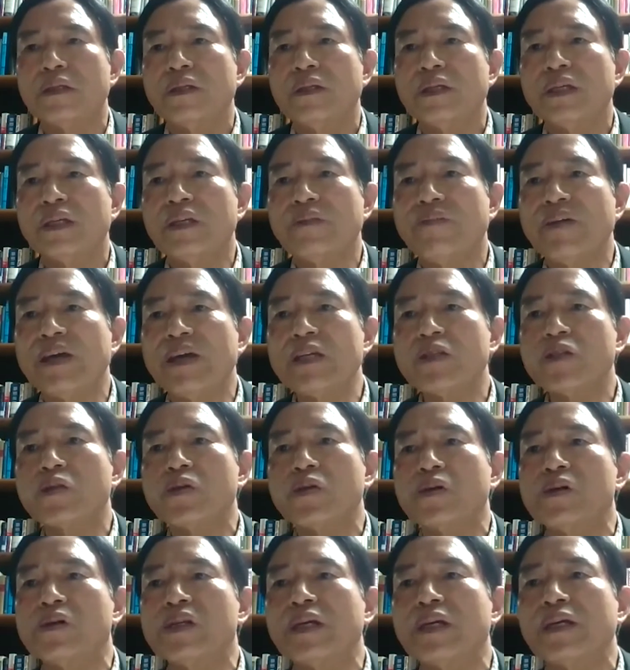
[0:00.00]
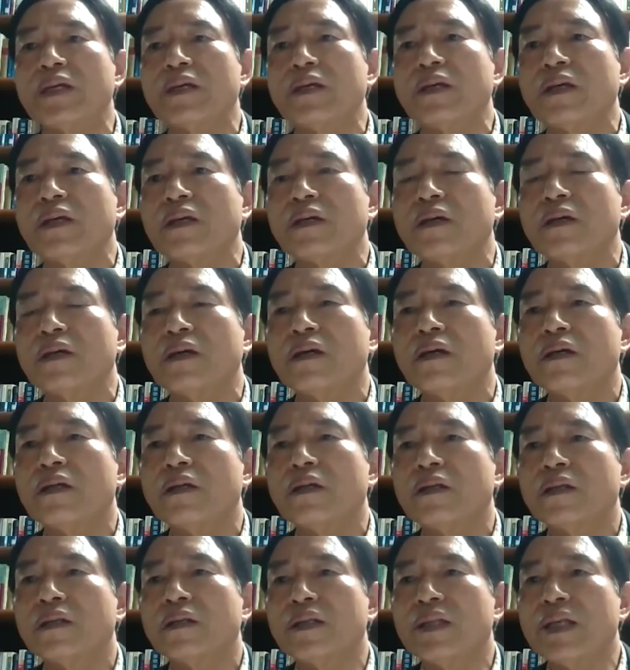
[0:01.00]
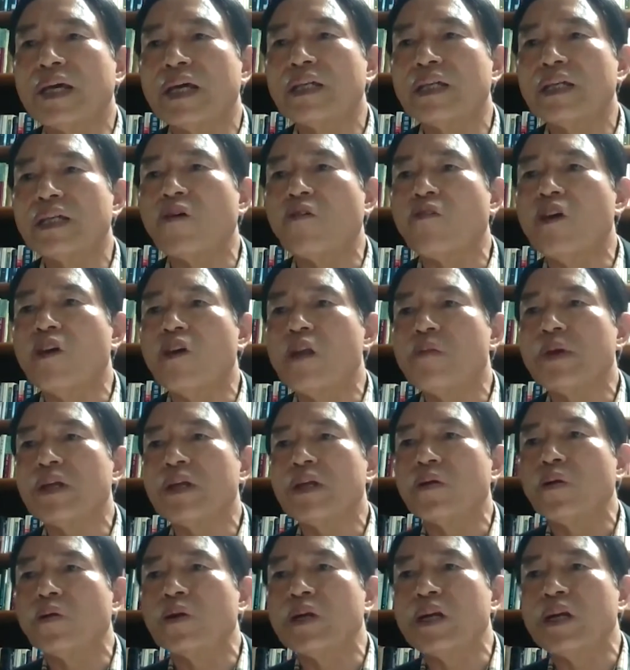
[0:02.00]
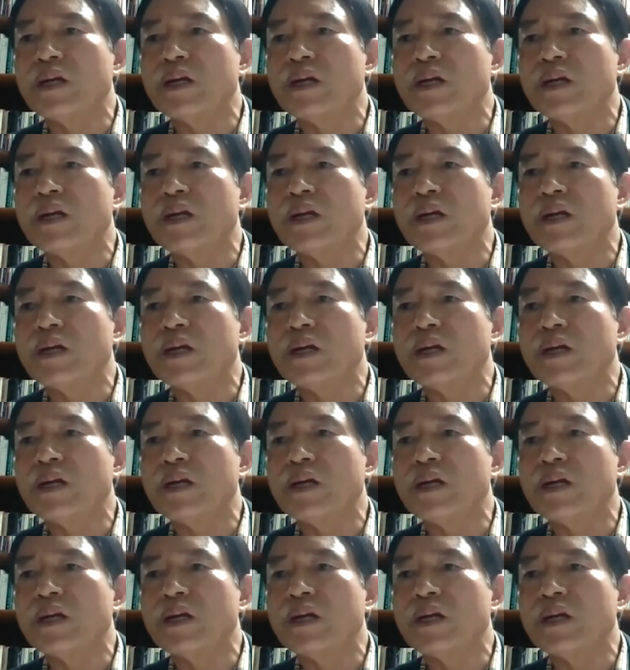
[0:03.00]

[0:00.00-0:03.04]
Eventually, then will be no